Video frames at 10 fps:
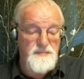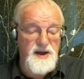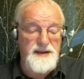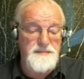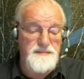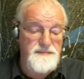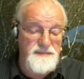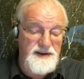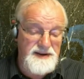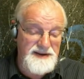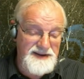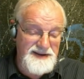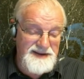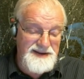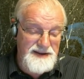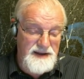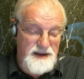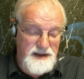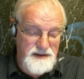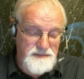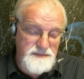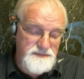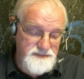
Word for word: my um,